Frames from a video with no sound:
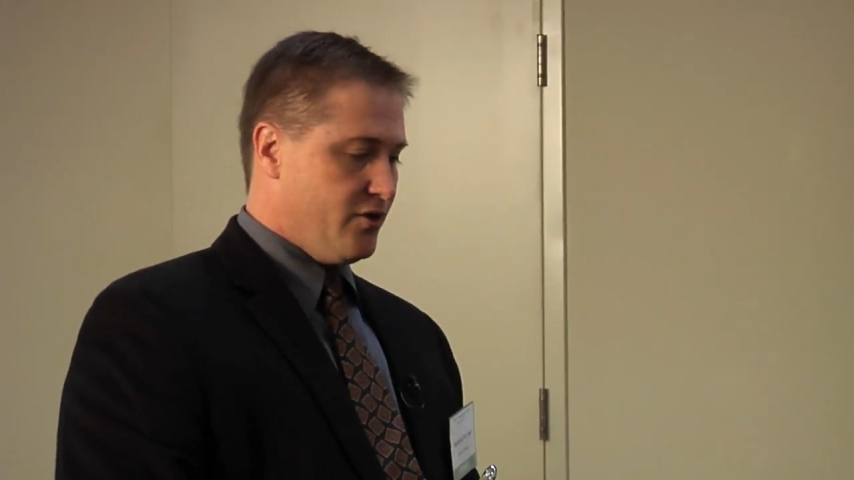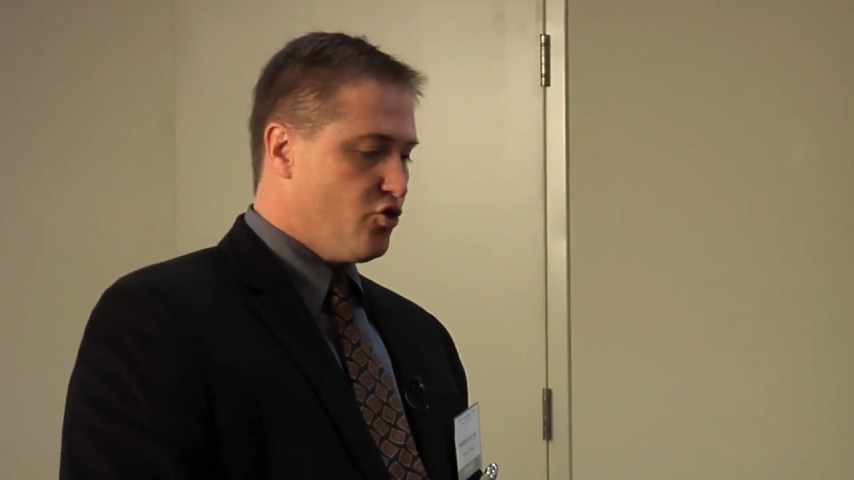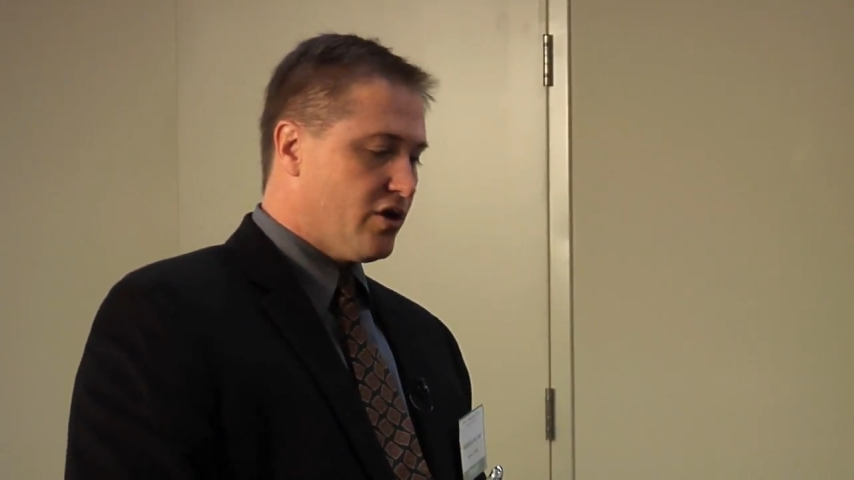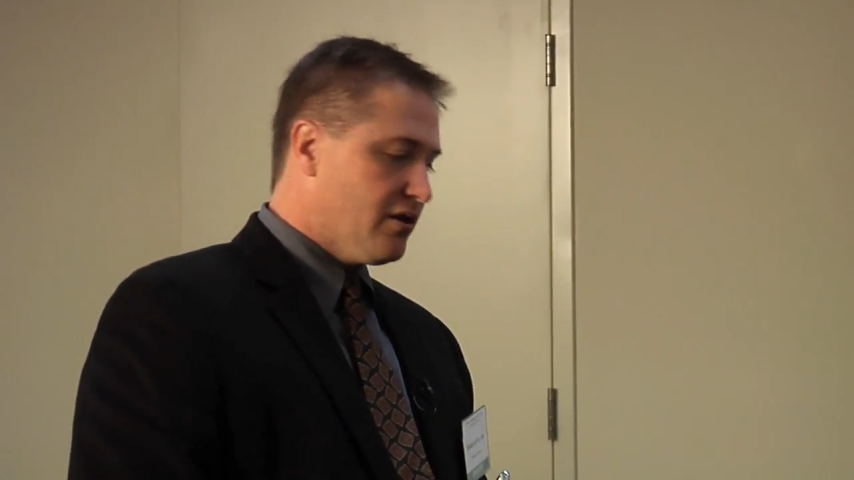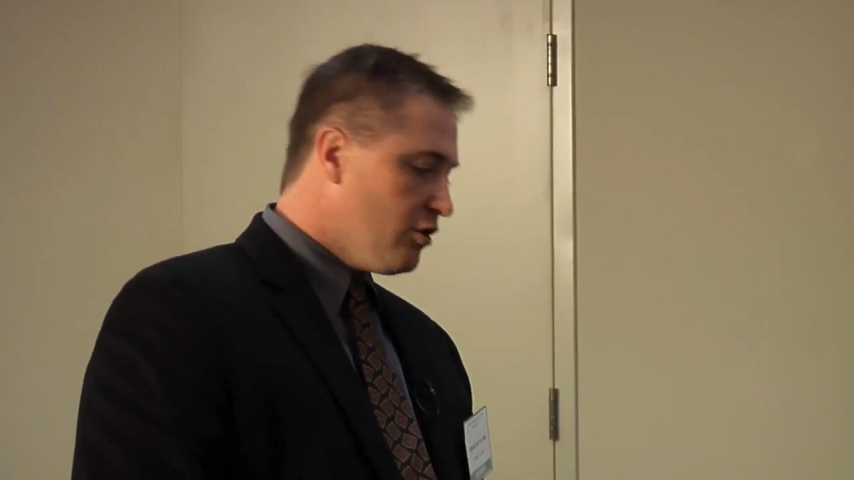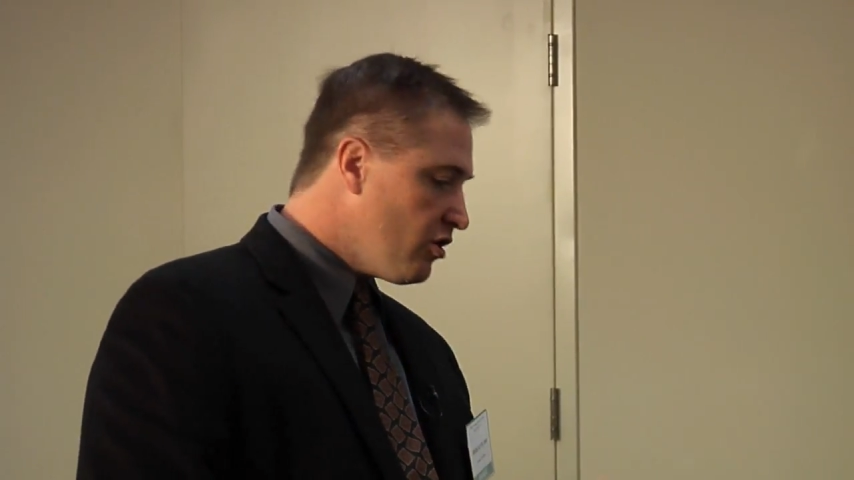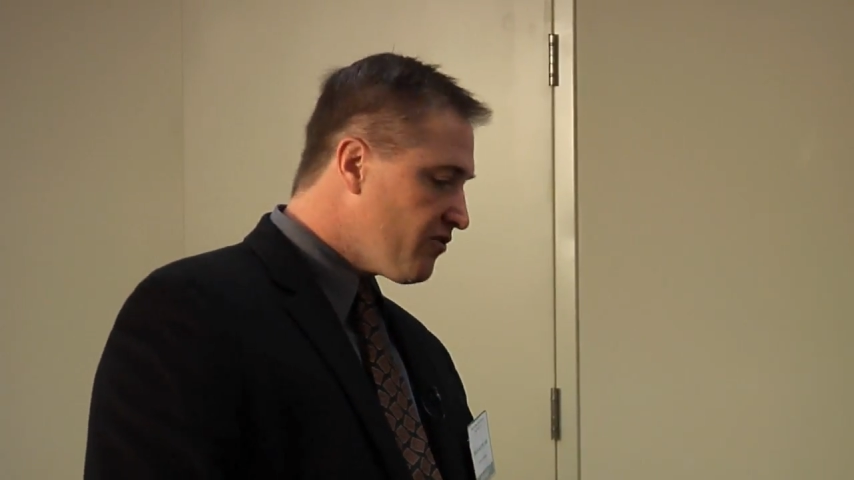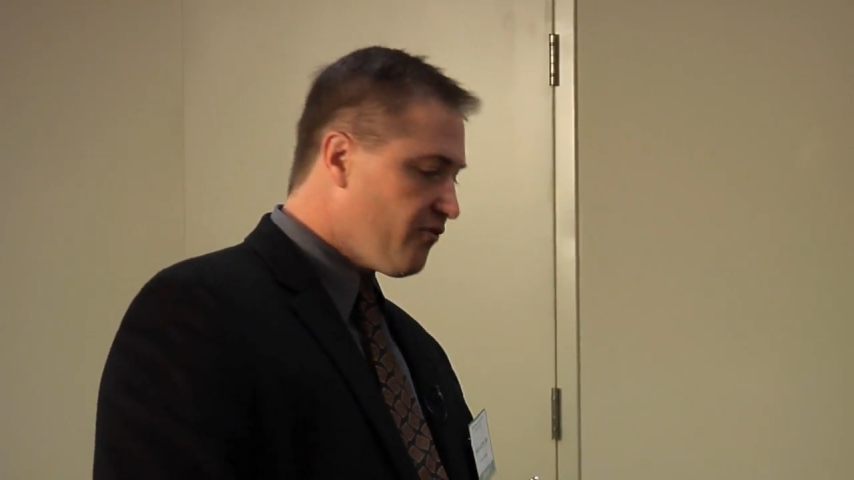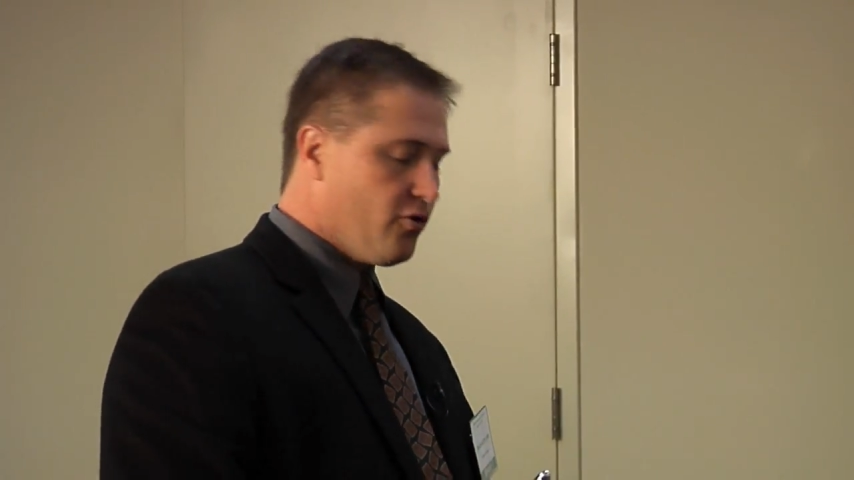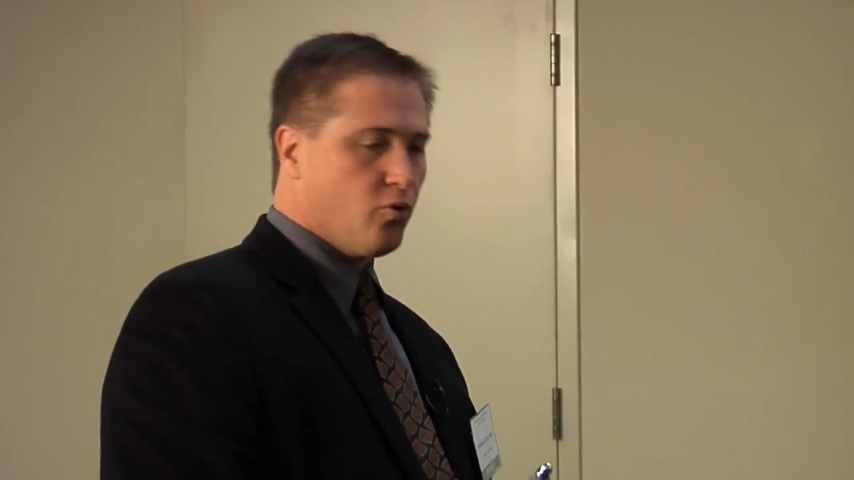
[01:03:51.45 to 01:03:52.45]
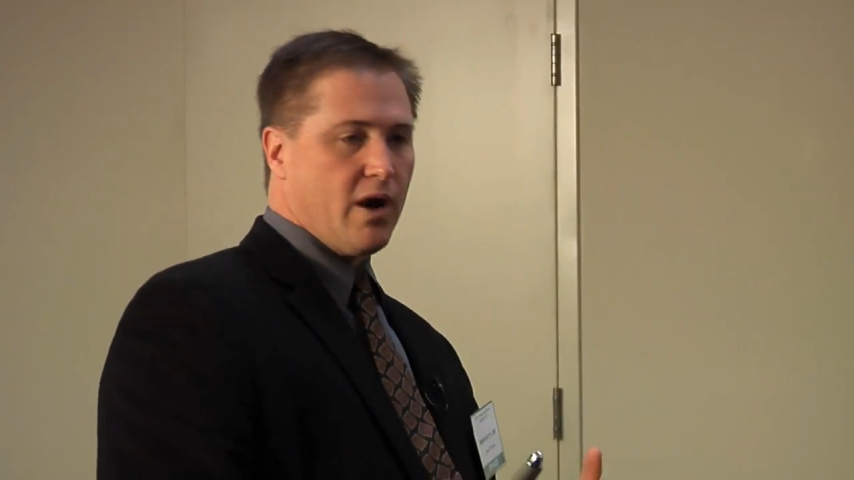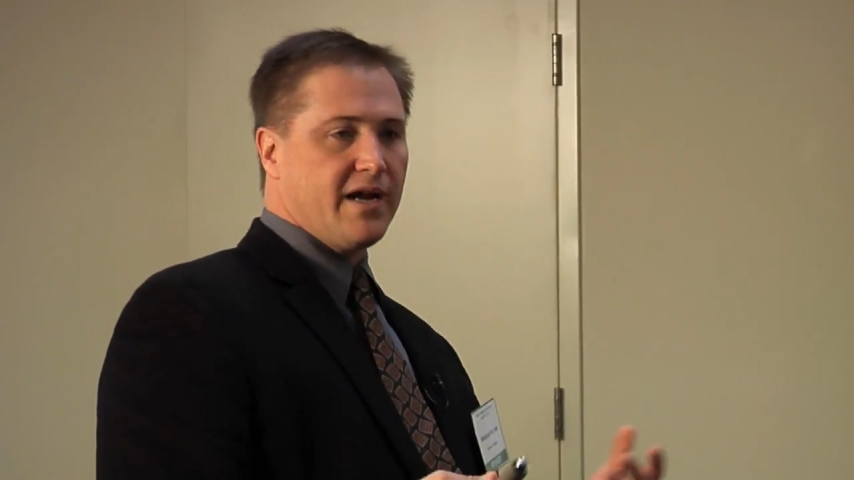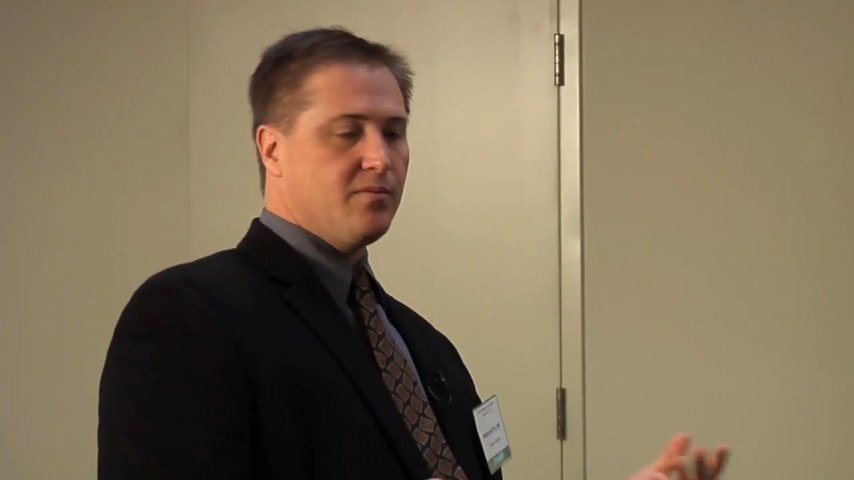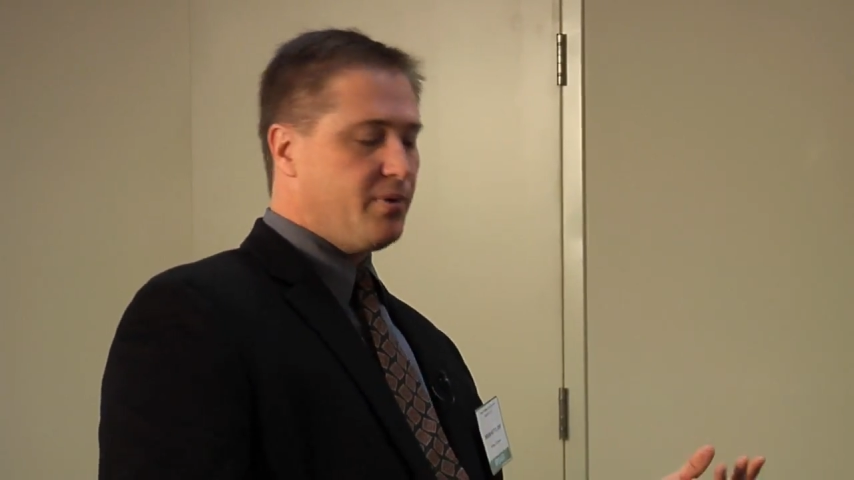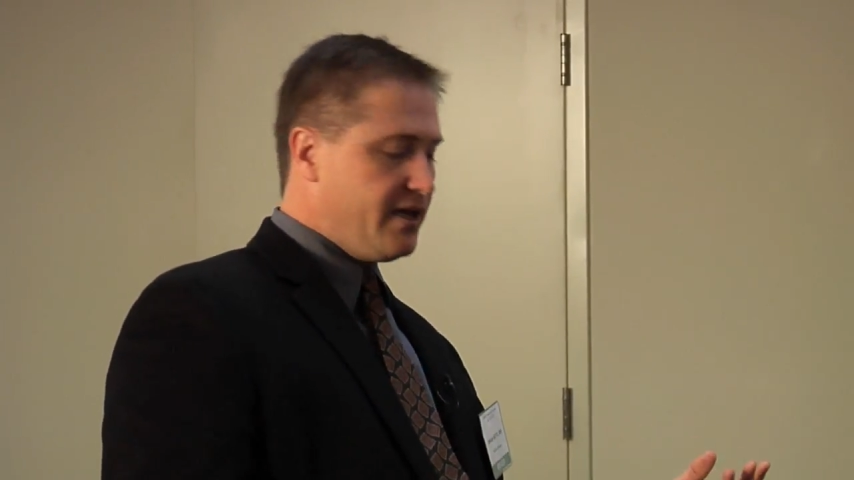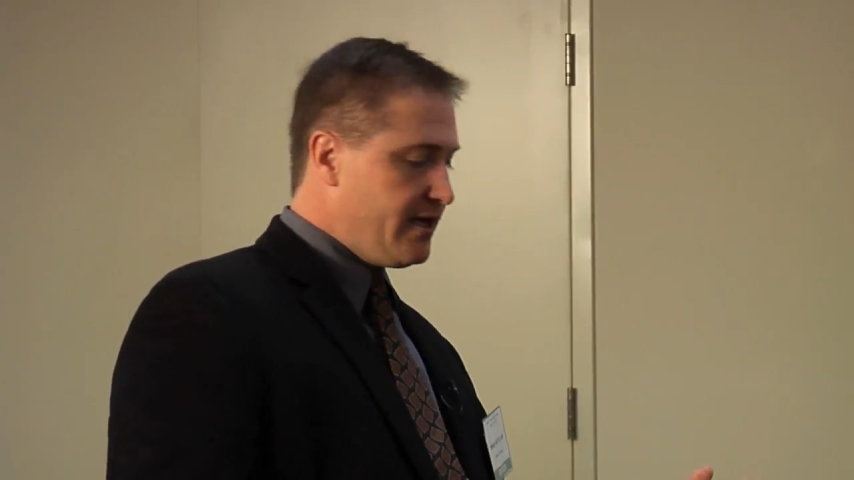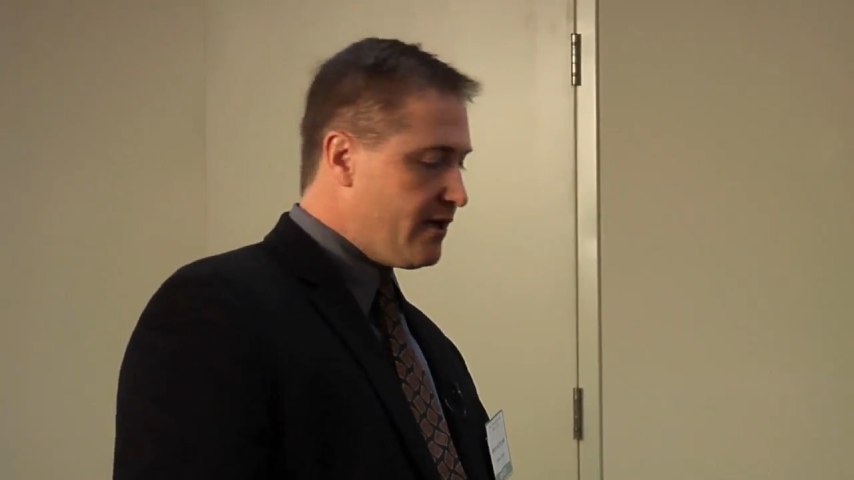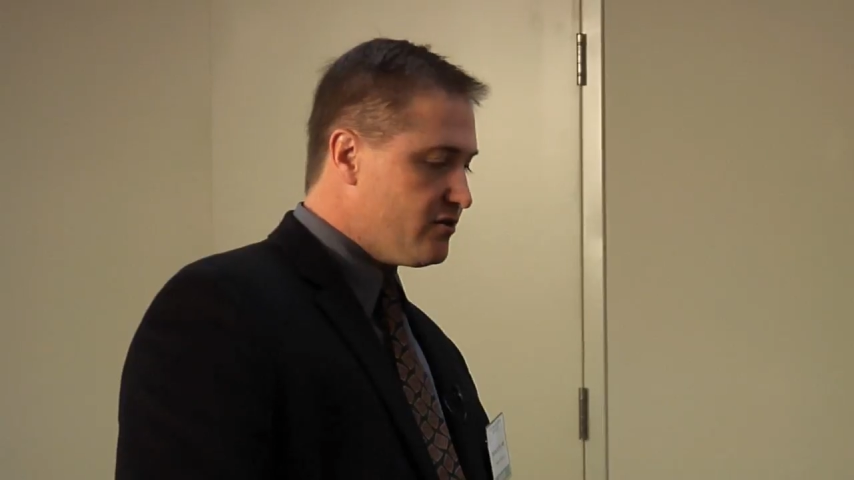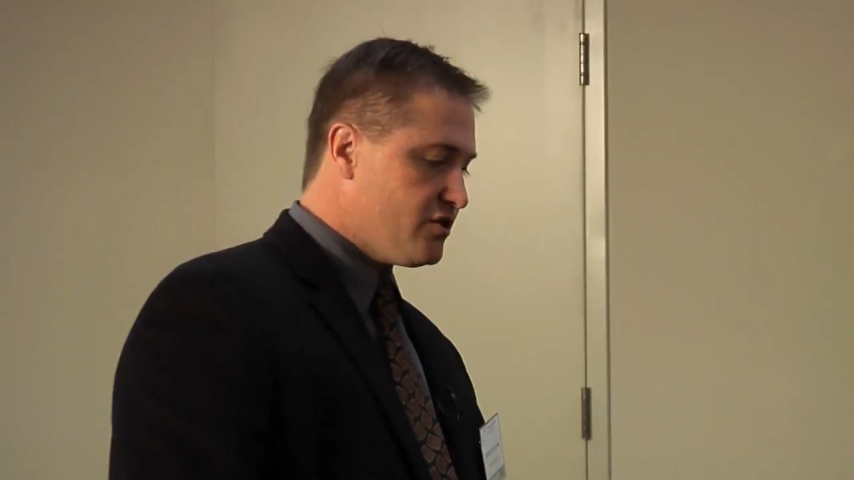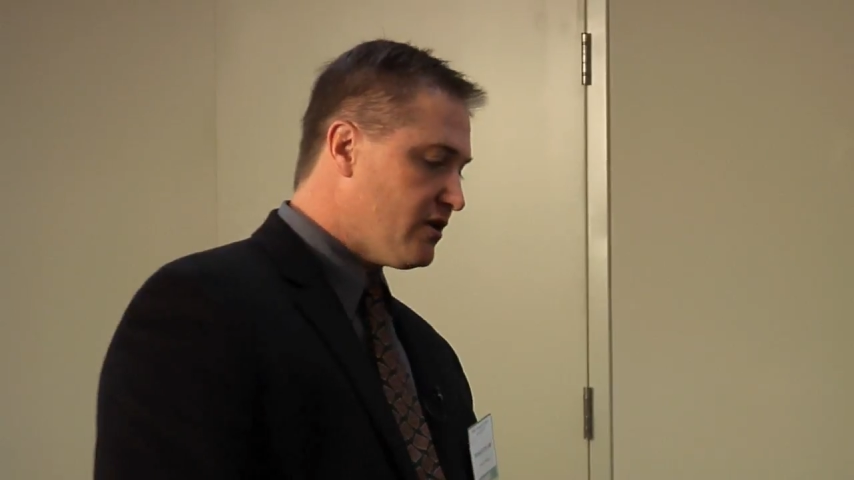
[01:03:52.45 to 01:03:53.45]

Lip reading: You can look for widened PDLs.